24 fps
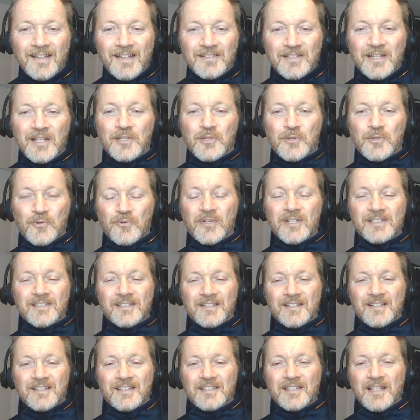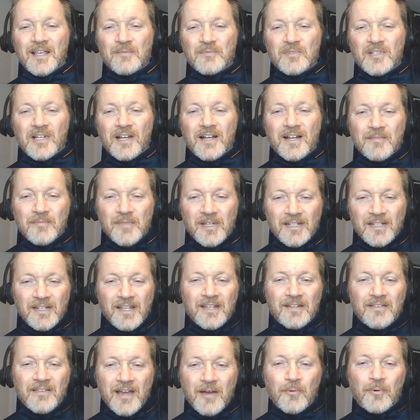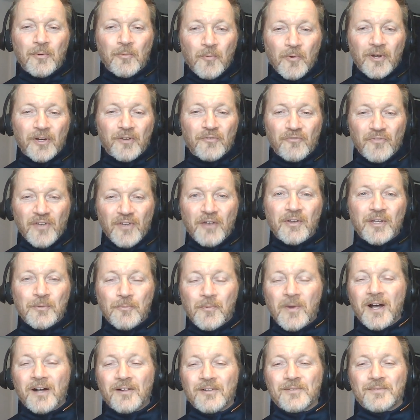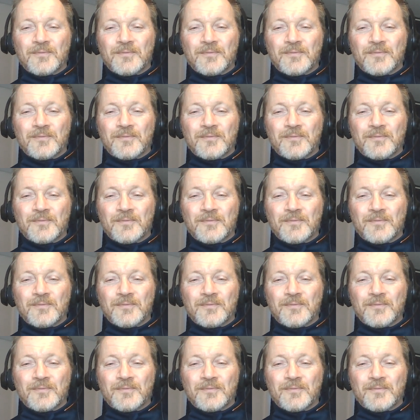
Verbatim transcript: take your creatine at the same time. And, and that would work very well.